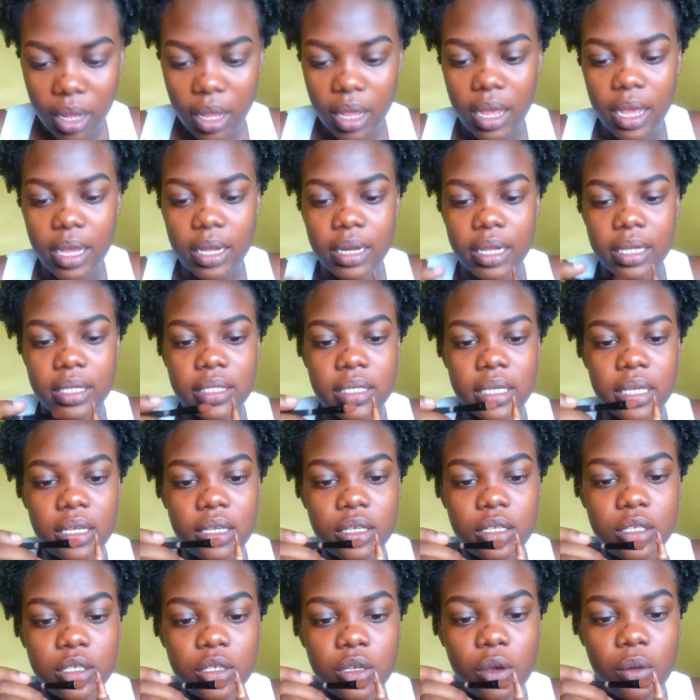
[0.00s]
and I take
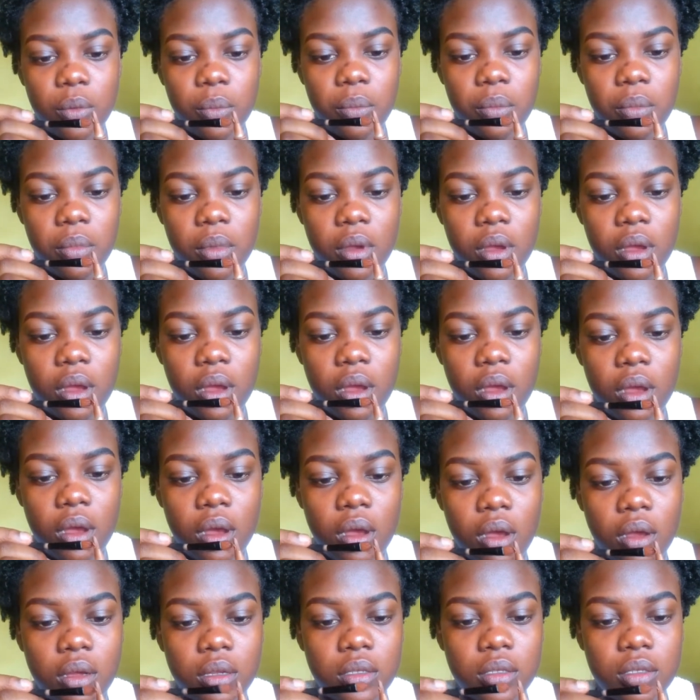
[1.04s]
some
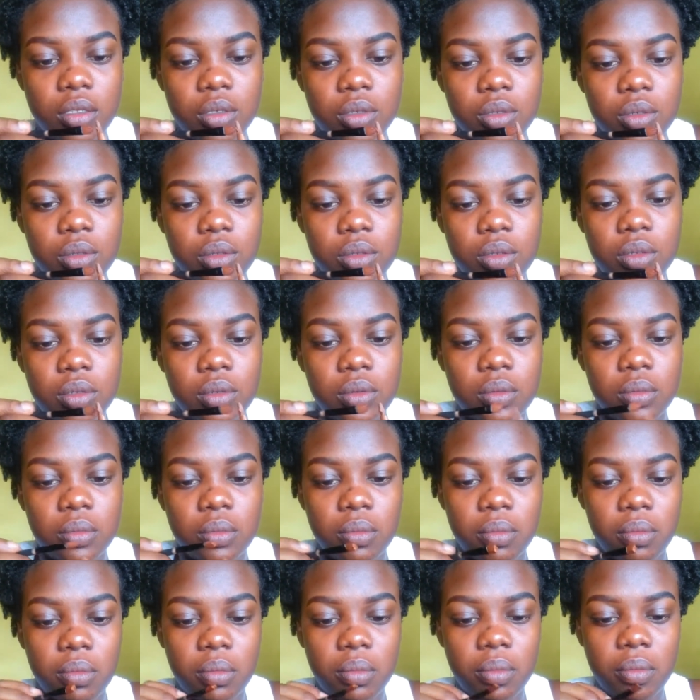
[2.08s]
onto
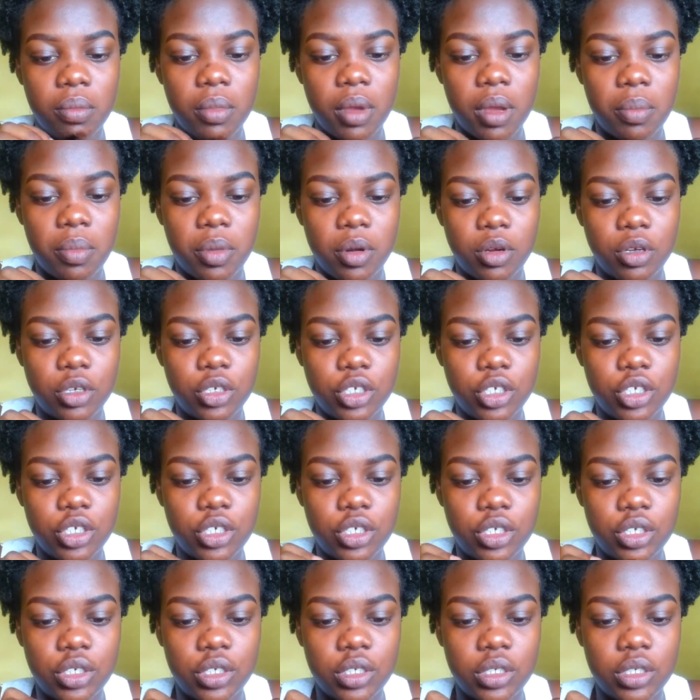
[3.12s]
my brush